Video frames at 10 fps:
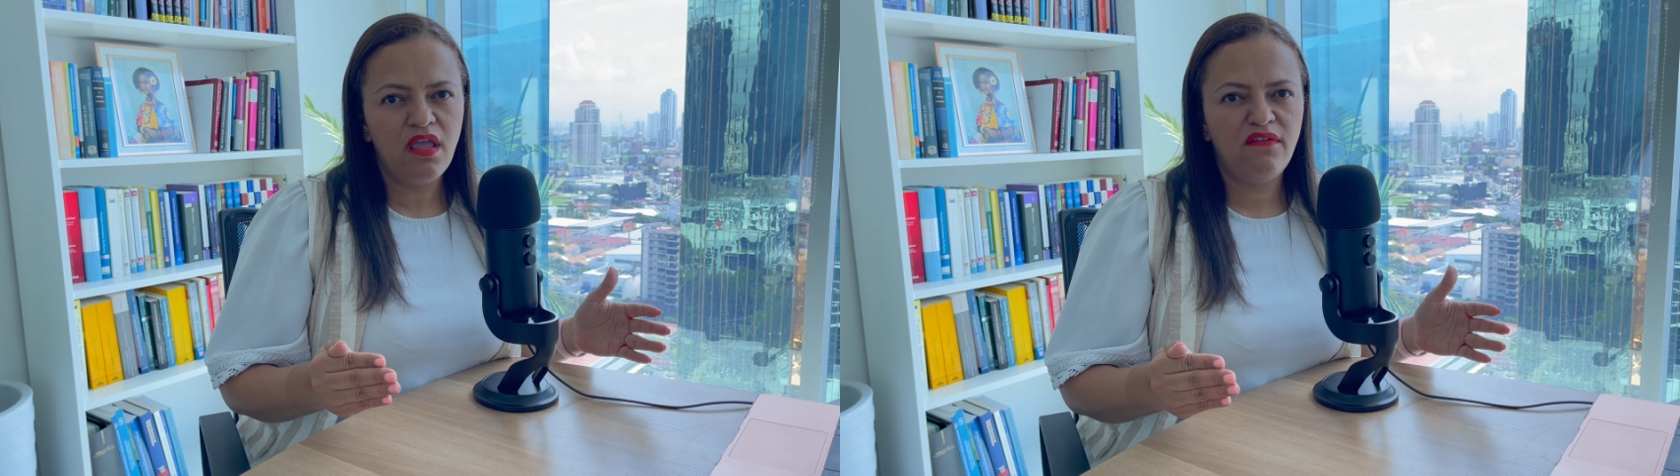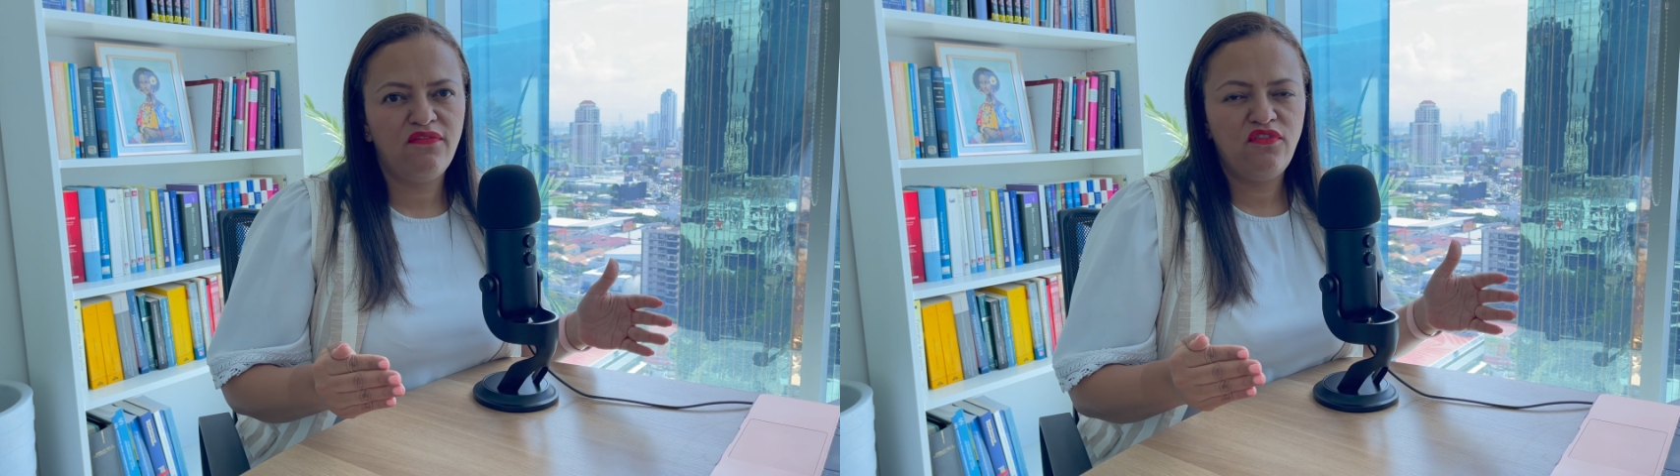
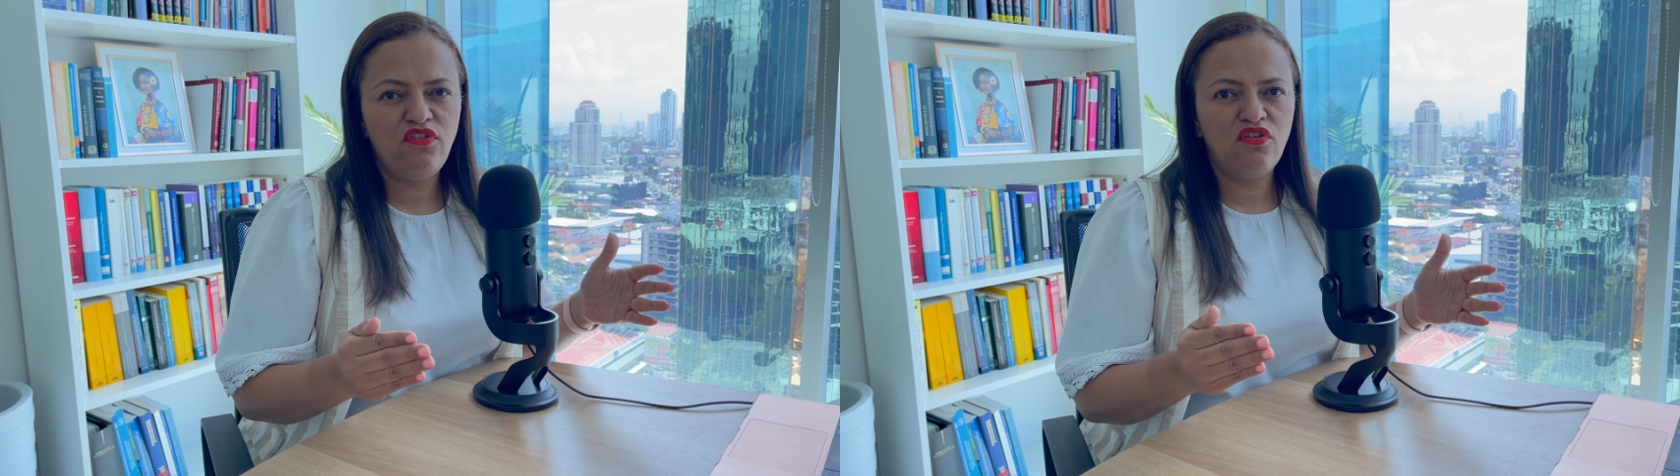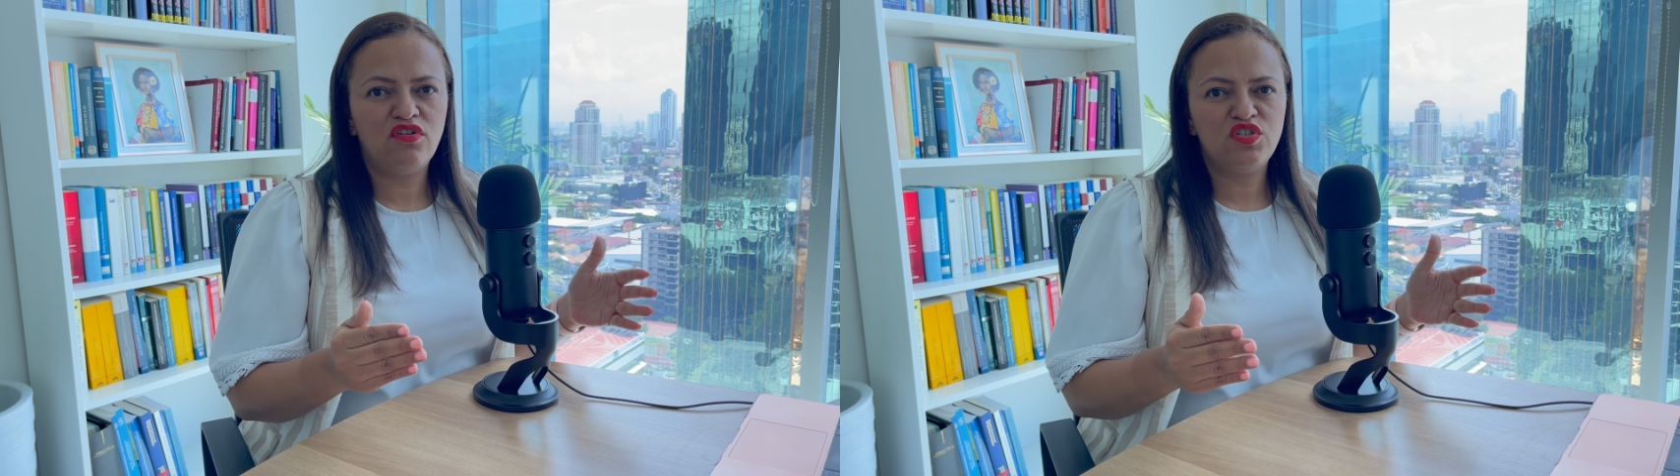if
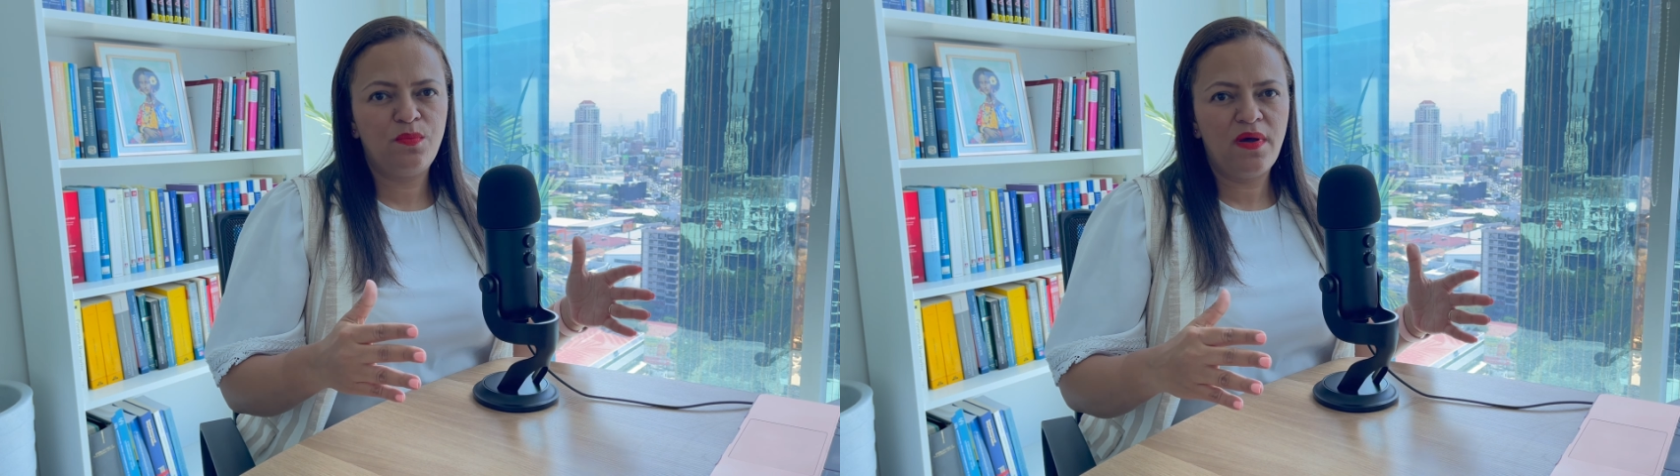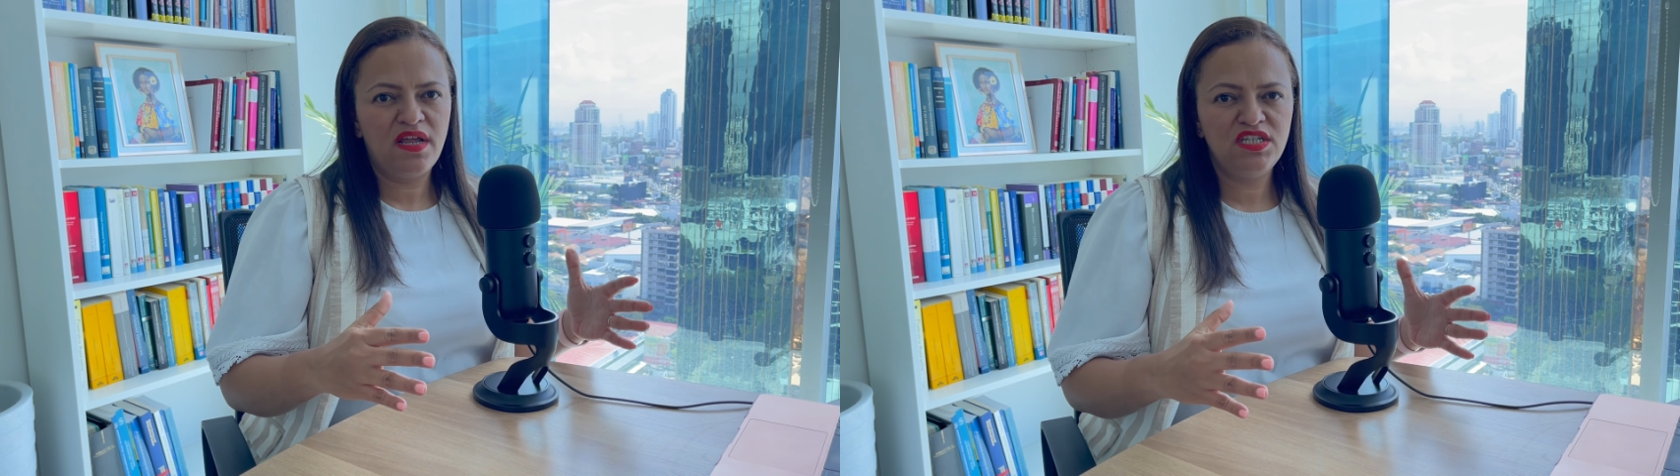your
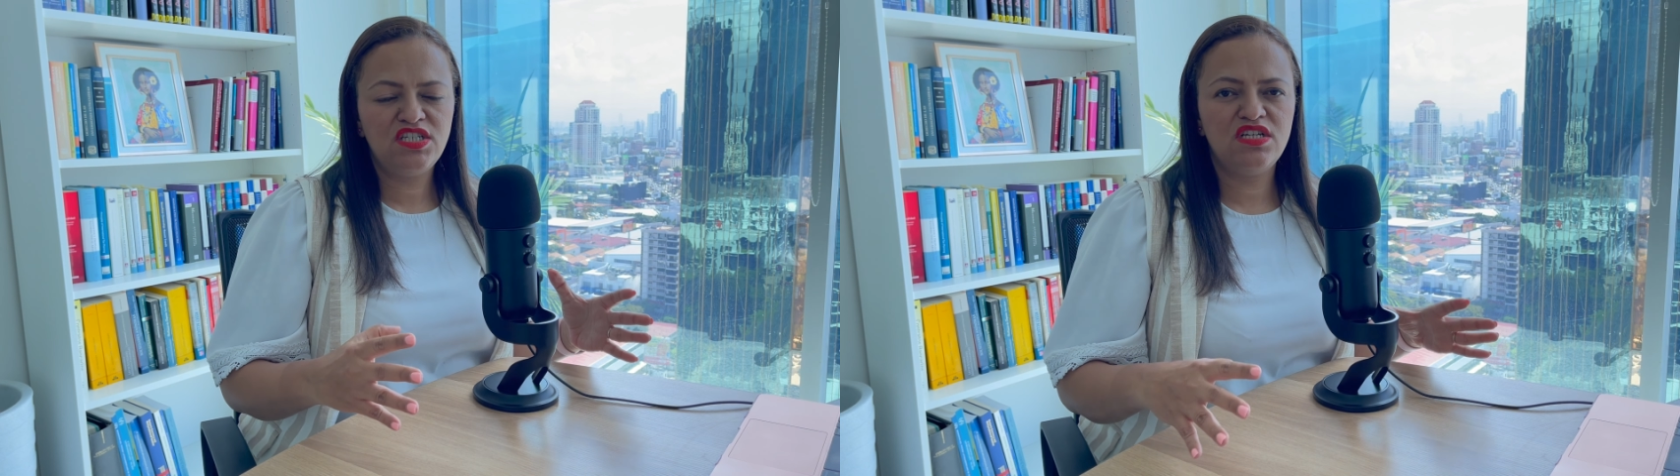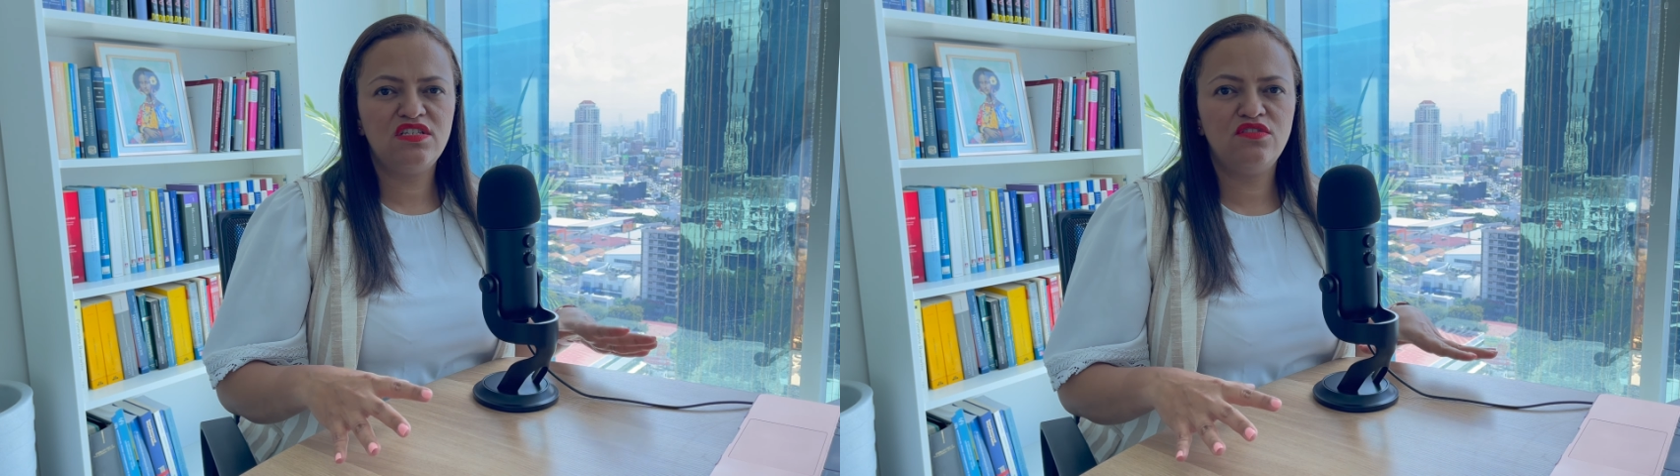
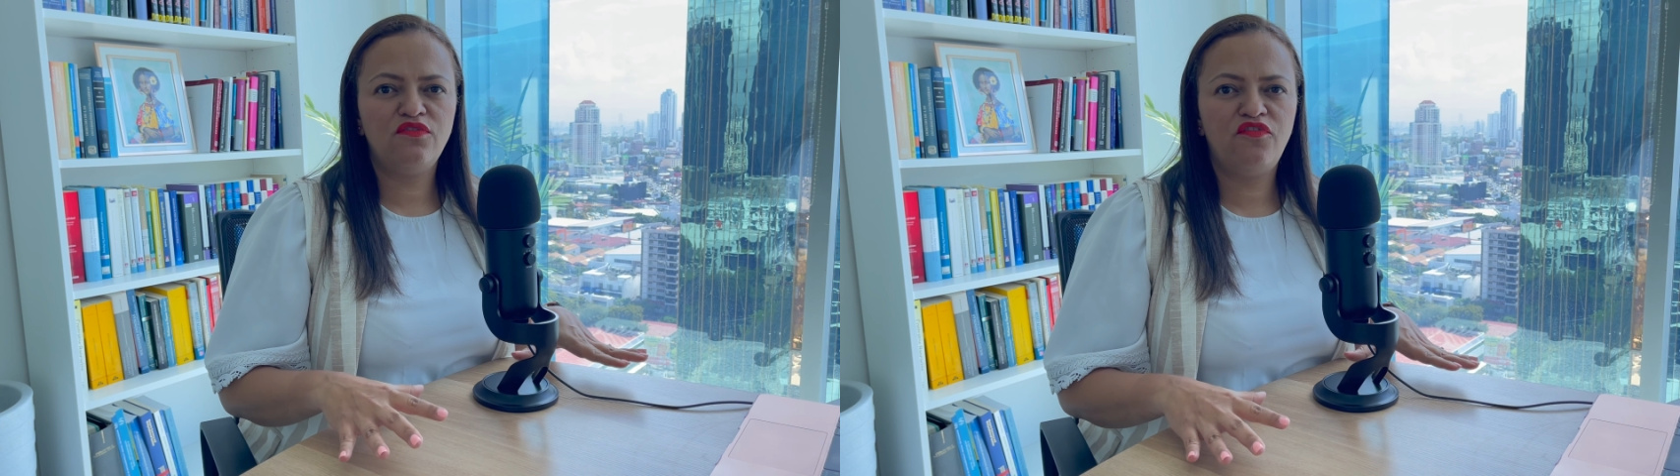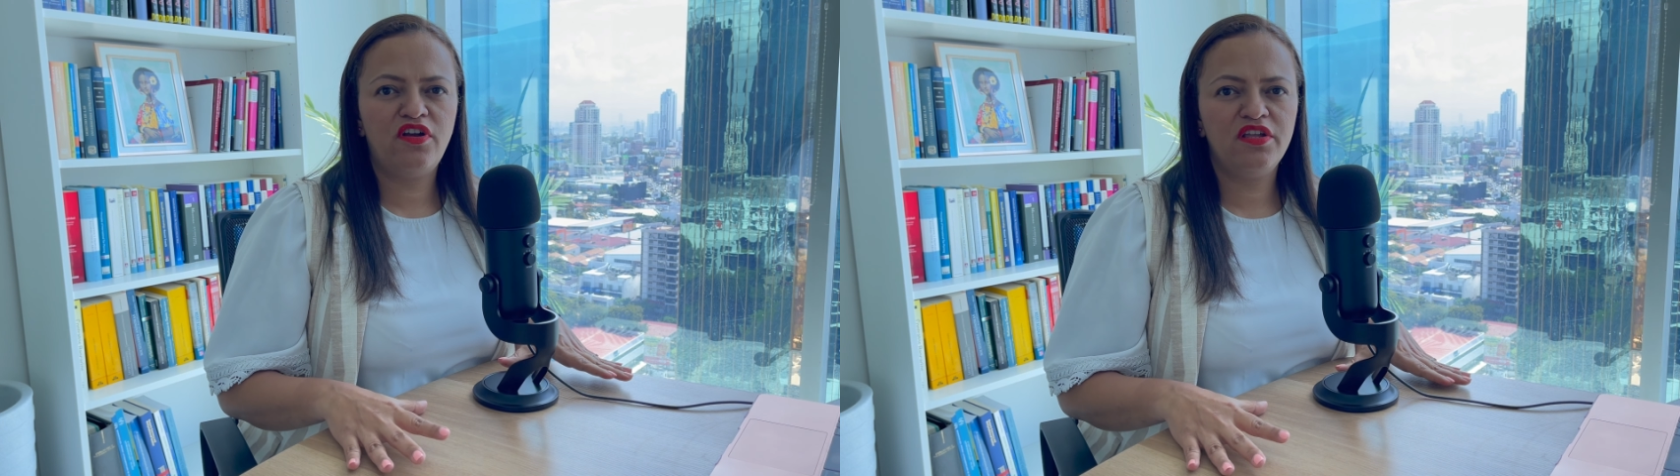Spanish is not
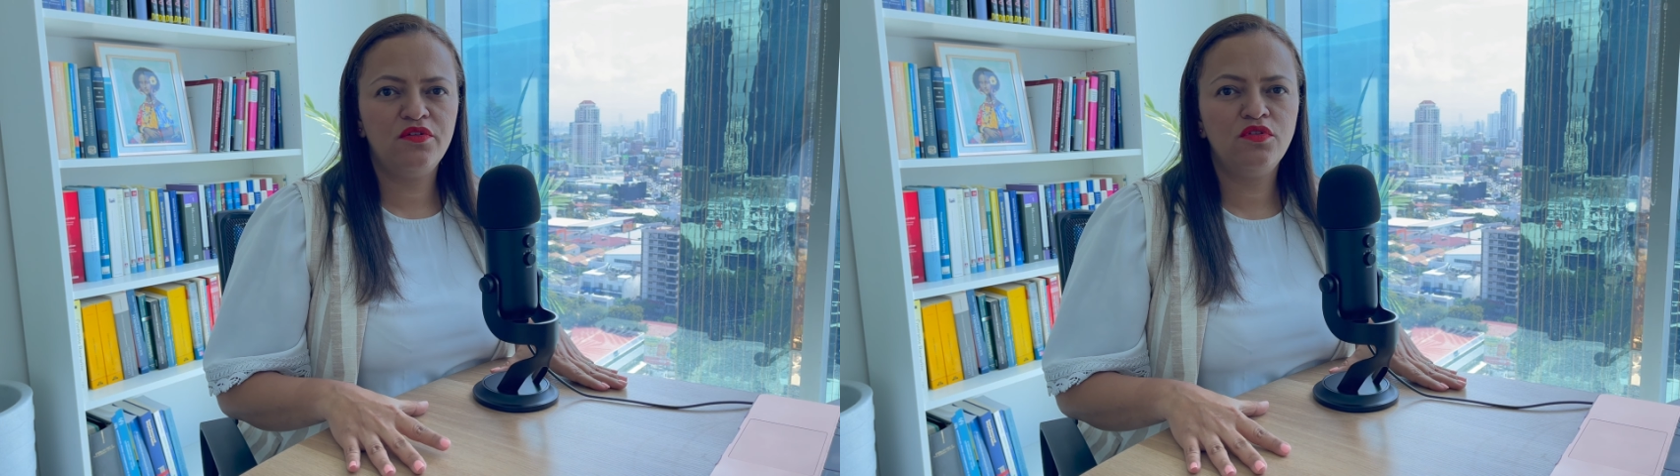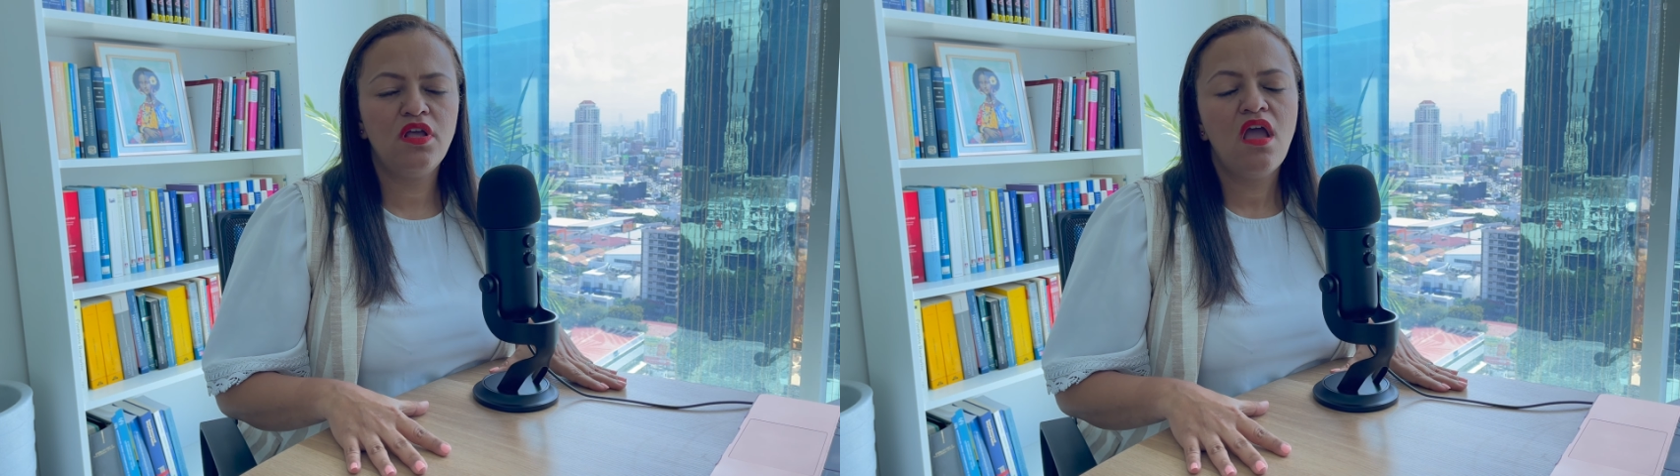very
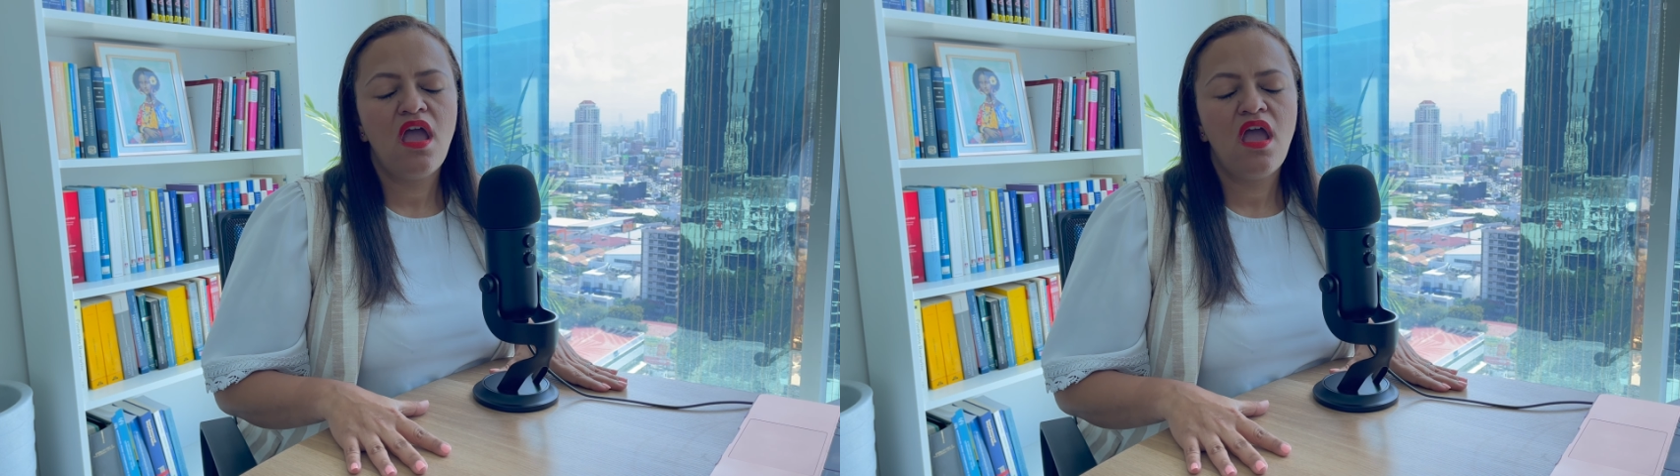good,